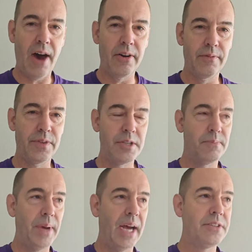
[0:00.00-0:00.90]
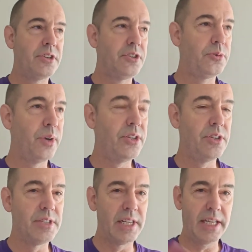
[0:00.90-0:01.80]
out of these bad
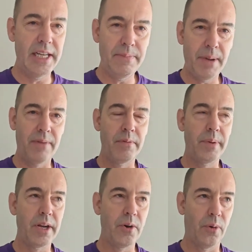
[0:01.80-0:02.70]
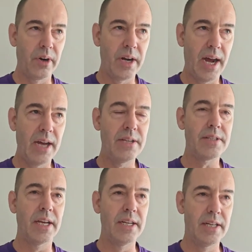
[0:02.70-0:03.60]
situations and keep everybody
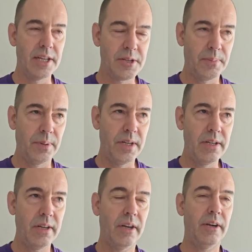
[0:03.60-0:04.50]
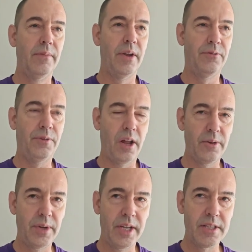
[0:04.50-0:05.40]
organized and disciplined and
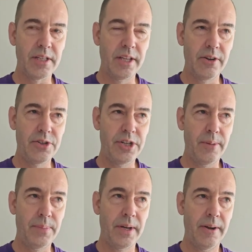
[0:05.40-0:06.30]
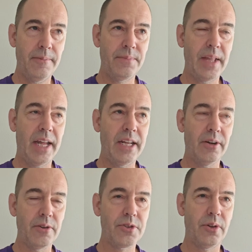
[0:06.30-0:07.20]
following his leadership. And he
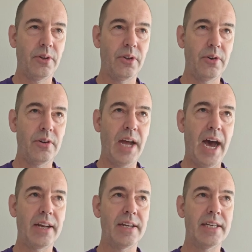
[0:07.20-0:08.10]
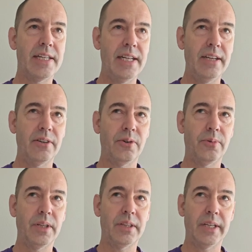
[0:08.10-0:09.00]
also learned how to deal
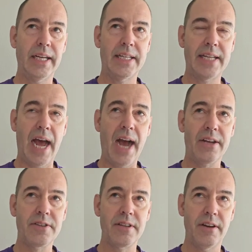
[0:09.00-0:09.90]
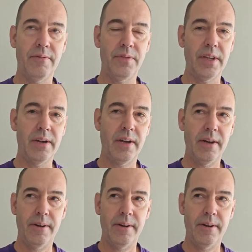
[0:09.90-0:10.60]
with the attacks of the